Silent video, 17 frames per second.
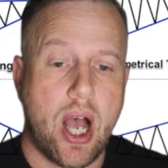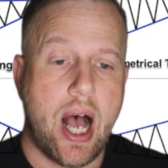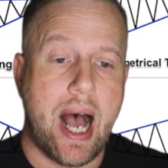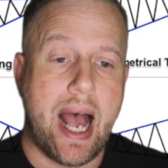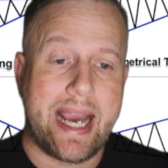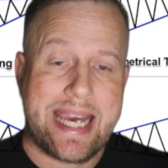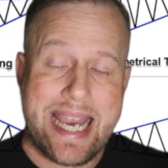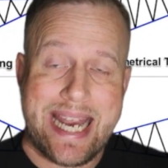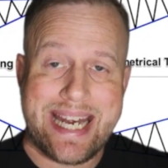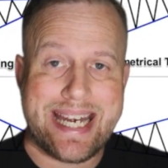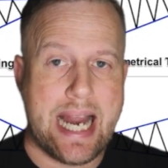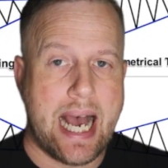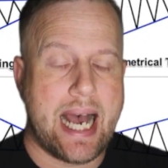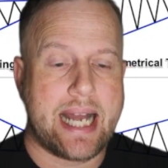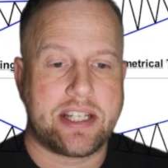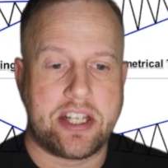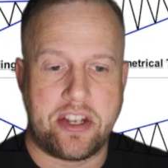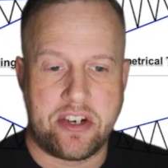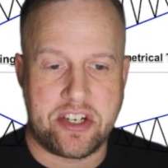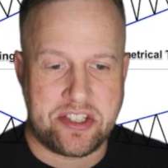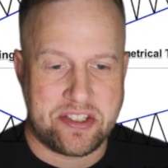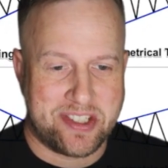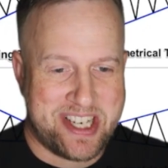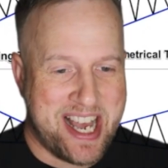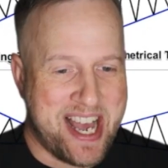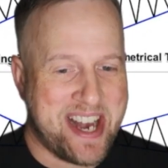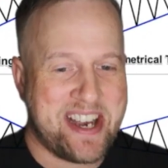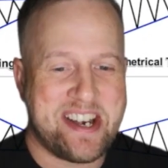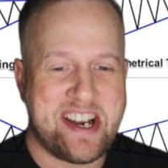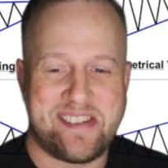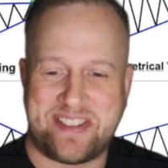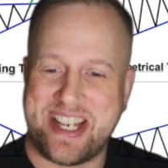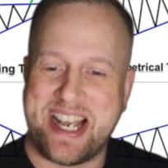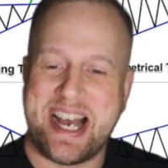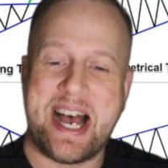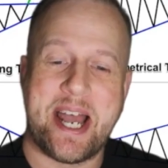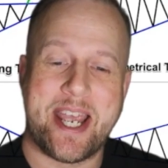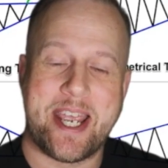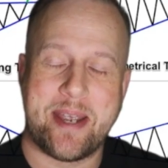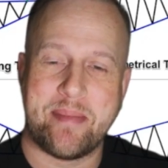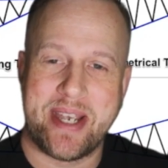There's not enough time